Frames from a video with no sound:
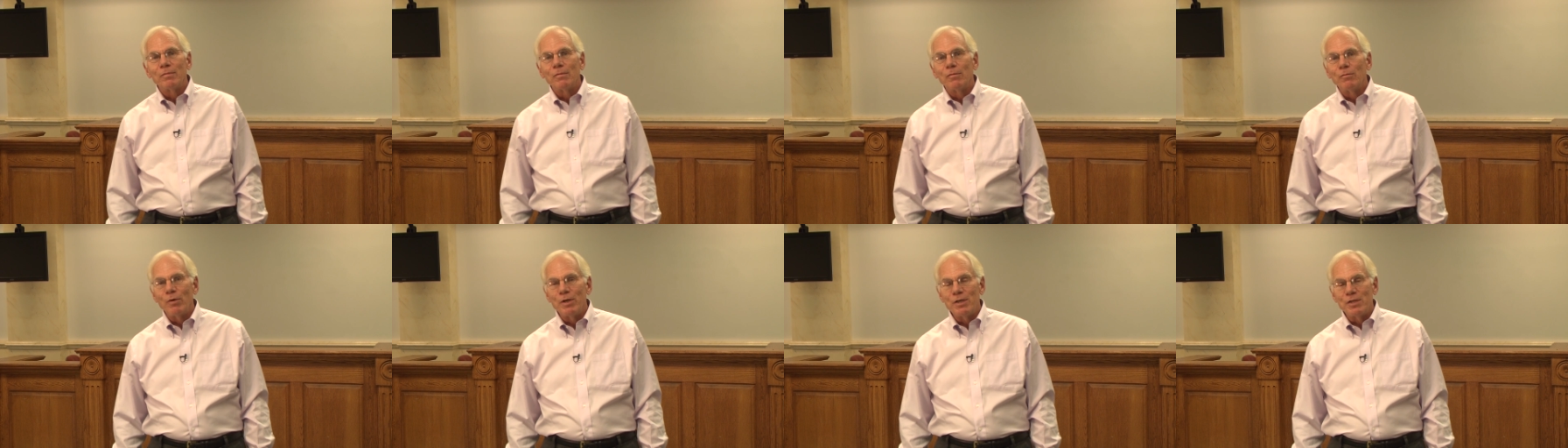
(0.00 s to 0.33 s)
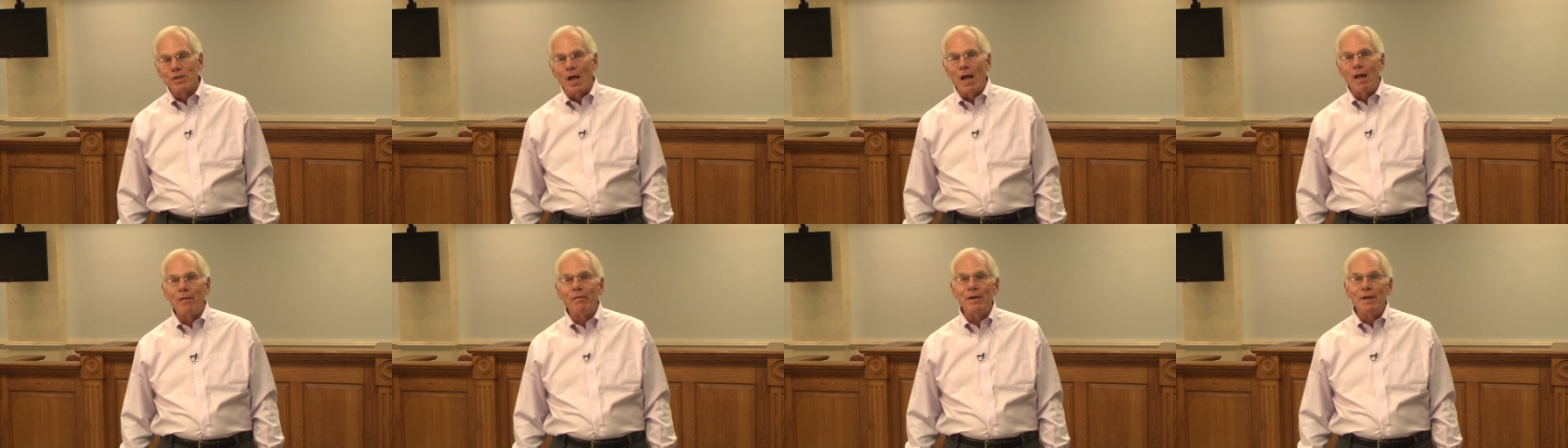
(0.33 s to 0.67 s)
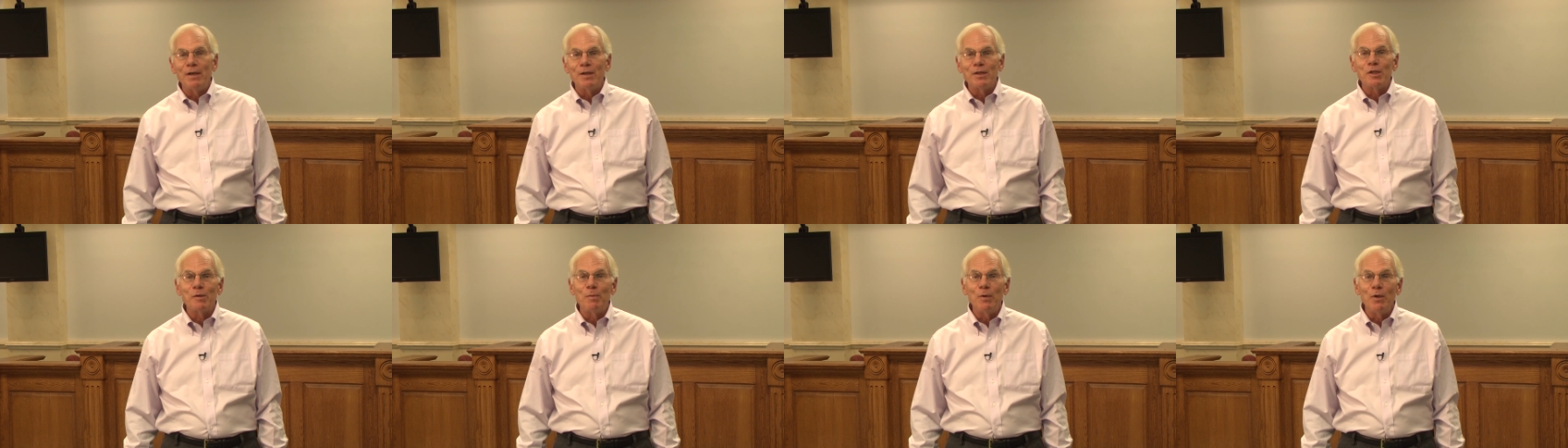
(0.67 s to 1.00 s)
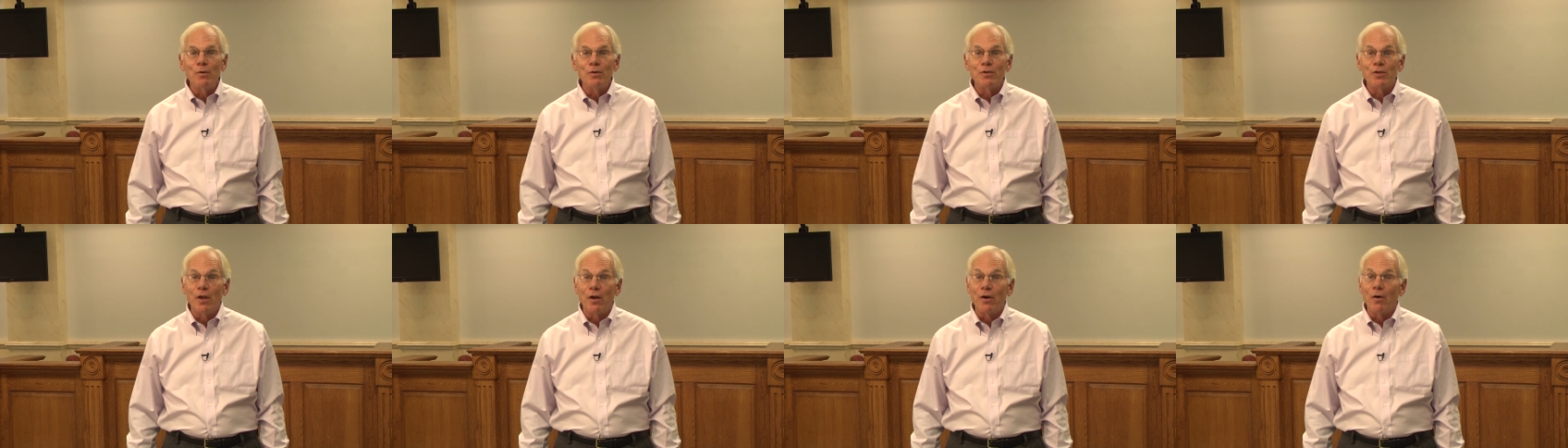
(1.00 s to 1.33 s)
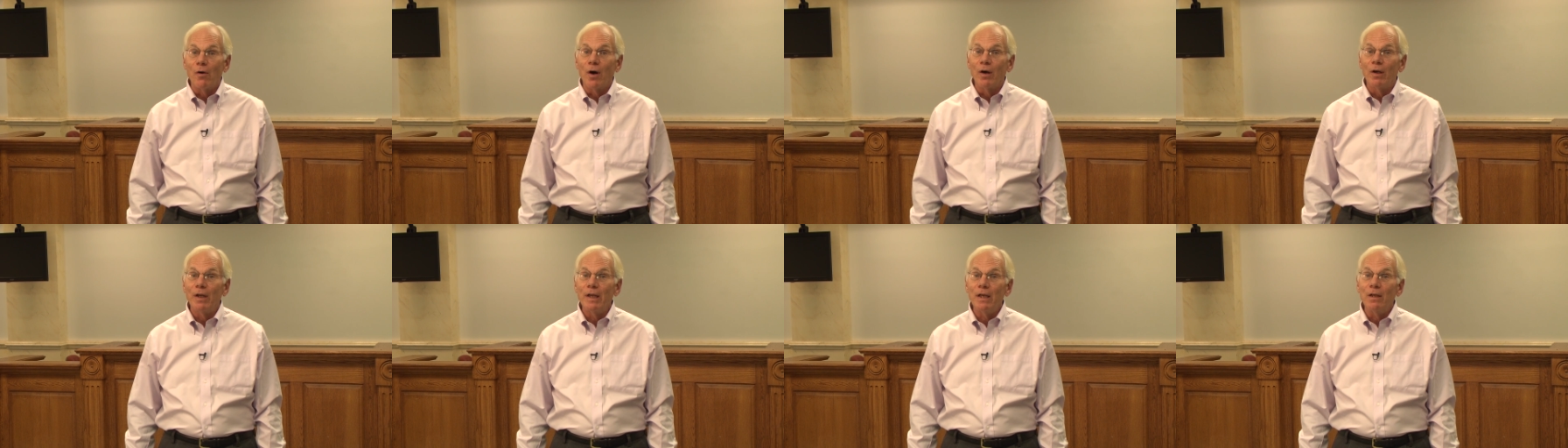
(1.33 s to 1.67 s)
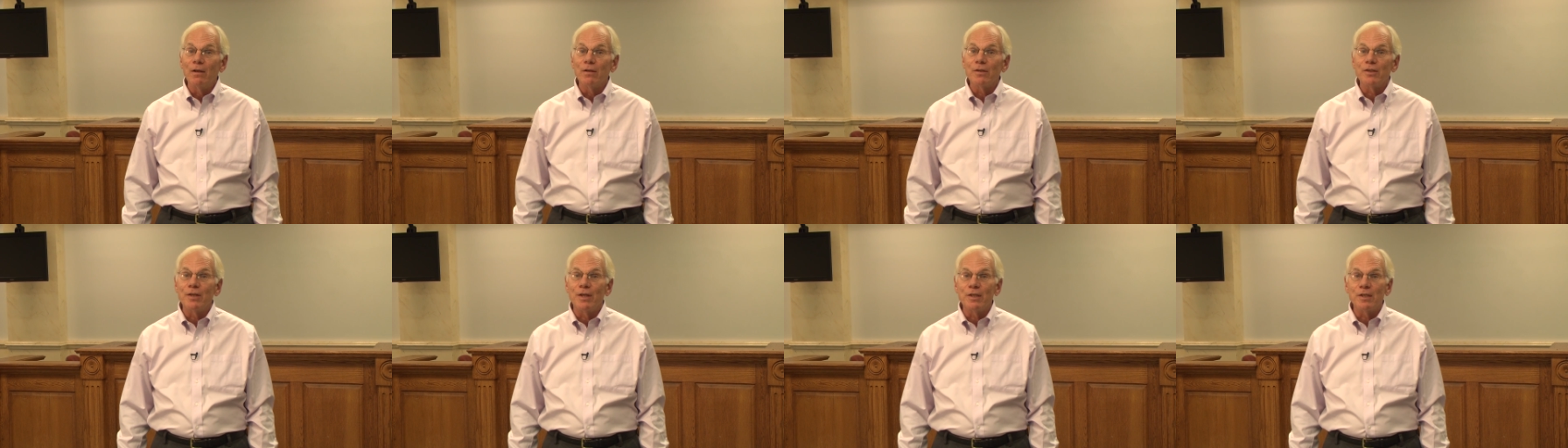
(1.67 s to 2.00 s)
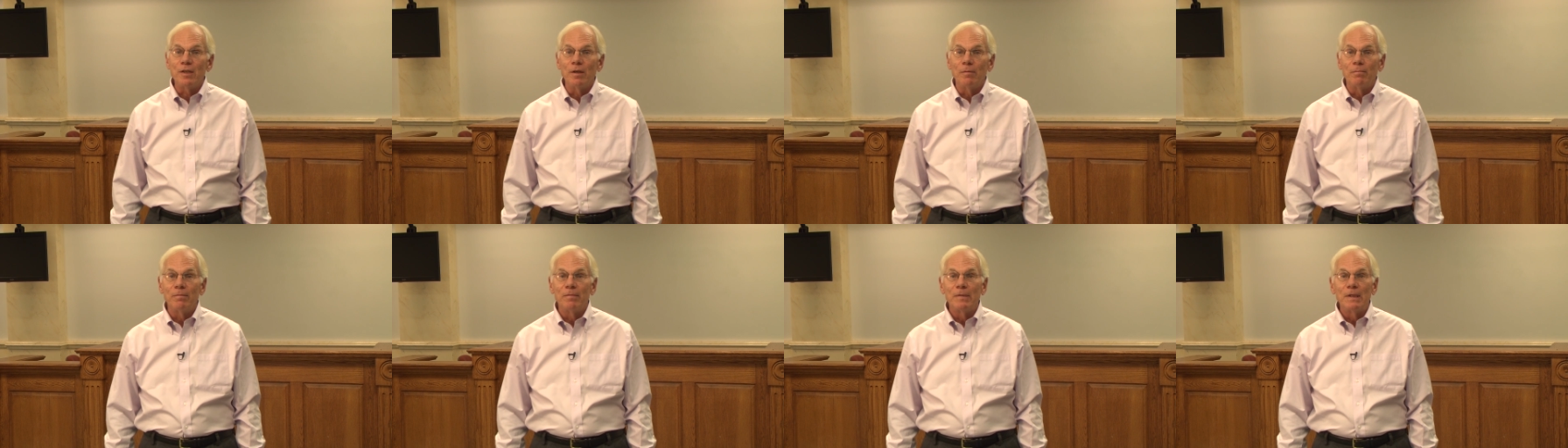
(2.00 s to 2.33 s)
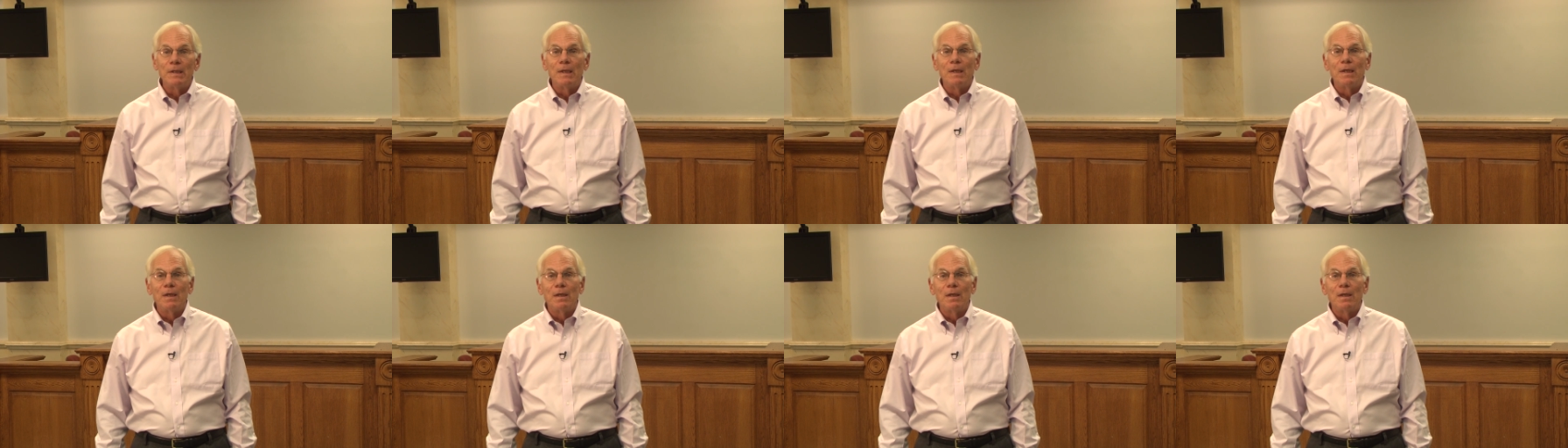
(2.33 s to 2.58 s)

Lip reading: resolving disputes under our legal system